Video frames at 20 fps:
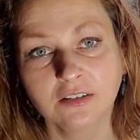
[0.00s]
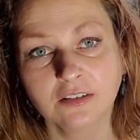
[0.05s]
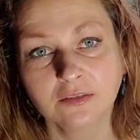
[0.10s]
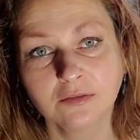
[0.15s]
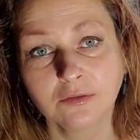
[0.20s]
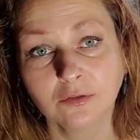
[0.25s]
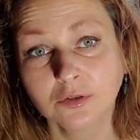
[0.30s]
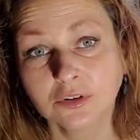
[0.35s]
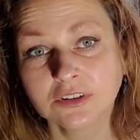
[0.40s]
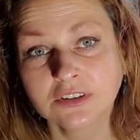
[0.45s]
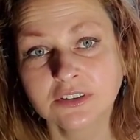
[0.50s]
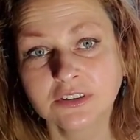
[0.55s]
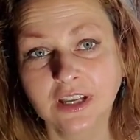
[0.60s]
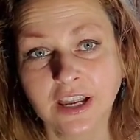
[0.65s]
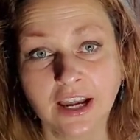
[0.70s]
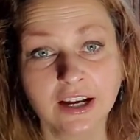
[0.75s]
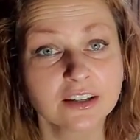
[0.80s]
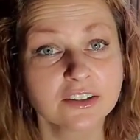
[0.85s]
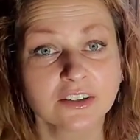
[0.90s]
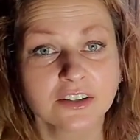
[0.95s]
what
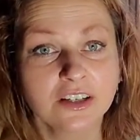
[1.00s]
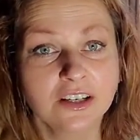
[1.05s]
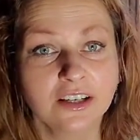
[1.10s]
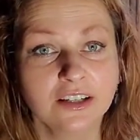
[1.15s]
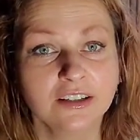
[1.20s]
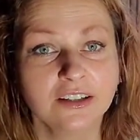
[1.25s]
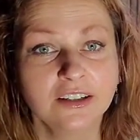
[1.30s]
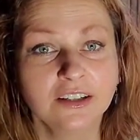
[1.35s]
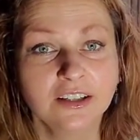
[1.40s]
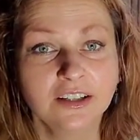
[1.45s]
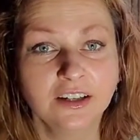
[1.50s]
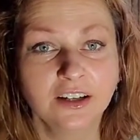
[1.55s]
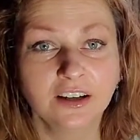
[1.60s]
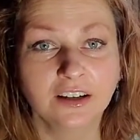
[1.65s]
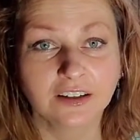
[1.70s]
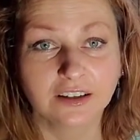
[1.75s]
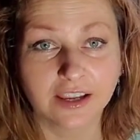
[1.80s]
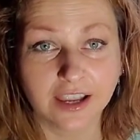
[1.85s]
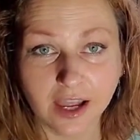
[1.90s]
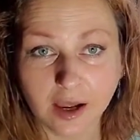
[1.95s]
actually
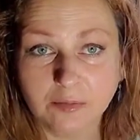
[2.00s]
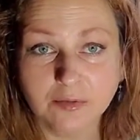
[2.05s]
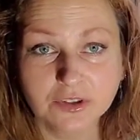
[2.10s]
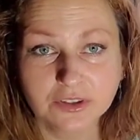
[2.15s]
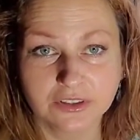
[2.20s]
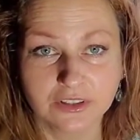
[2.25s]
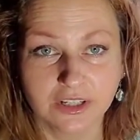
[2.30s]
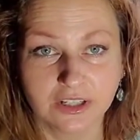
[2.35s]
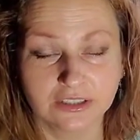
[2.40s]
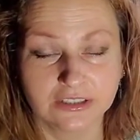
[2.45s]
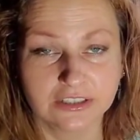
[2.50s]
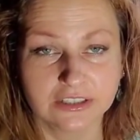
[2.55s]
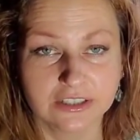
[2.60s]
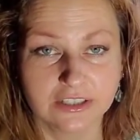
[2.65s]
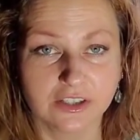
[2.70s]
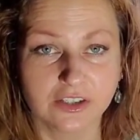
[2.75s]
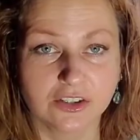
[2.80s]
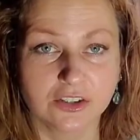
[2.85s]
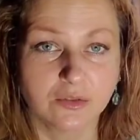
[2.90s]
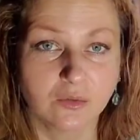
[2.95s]
capture their
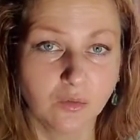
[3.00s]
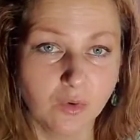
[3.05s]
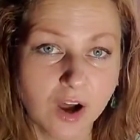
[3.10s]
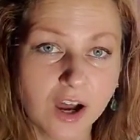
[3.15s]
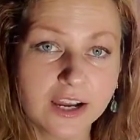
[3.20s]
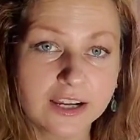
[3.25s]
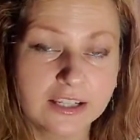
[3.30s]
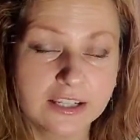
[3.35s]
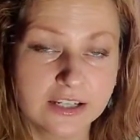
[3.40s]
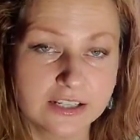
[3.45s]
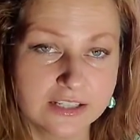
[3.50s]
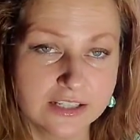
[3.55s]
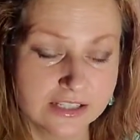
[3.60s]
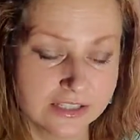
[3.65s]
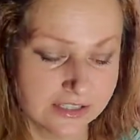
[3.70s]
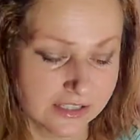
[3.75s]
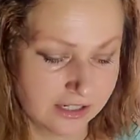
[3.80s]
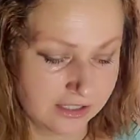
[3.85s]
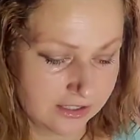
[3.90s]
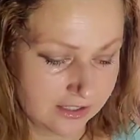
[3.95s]
attention, why they
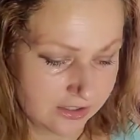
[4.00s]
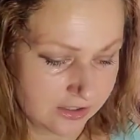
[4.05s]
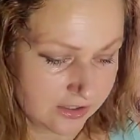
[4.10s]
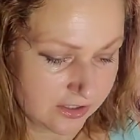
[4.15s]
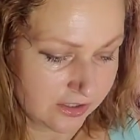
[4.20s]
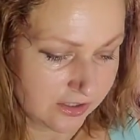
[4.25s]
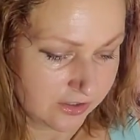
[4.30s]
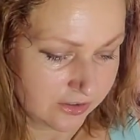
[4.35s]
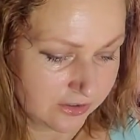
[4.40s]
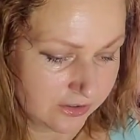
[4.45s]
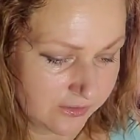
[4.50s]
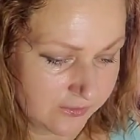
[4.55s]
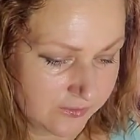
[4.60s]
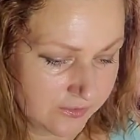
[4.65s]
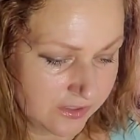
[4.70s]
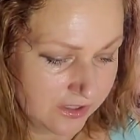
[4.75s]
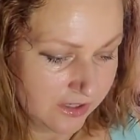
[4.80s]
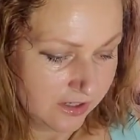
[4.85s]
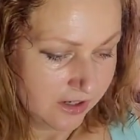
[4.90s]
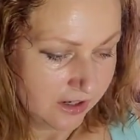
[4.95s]
decided to do it.
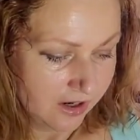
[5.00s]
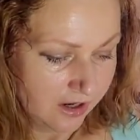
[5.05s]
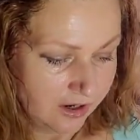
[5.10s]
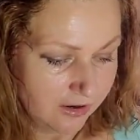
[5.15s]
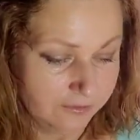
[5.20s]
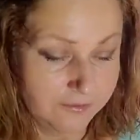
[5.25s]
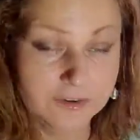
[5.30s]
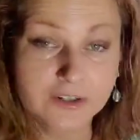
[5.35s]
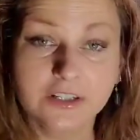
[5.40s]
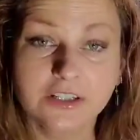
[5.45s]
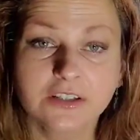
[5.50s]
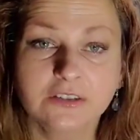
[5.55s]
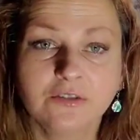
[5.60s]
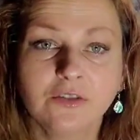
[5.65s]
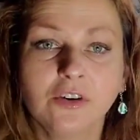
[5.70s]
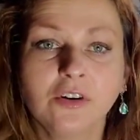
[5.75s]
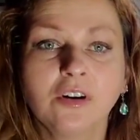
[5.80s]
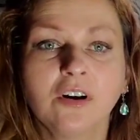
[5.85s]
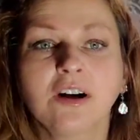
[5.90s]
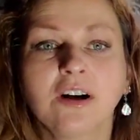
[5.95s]
First of
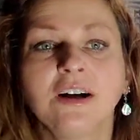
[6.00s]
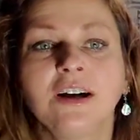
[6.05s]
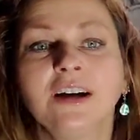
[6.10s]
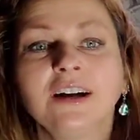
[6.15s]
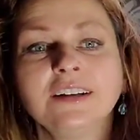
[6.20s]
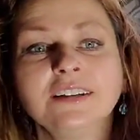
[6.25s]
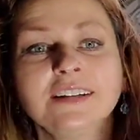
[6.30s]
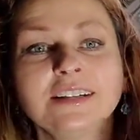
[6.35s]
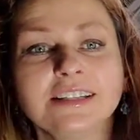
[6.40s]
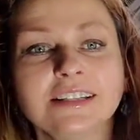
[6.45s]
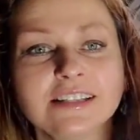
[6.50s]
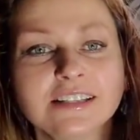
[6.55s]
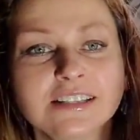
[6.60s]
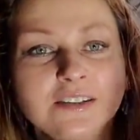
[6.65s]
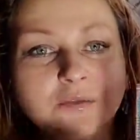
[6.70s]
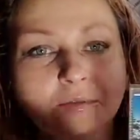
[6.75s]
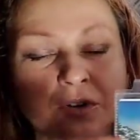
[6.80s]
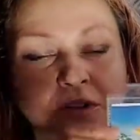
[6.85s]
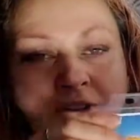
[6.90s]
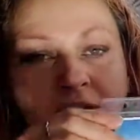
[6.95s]
all, this is the
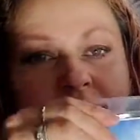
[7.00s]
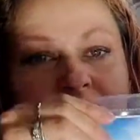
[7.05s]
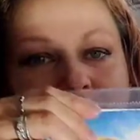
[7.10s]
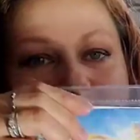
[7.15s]
one of the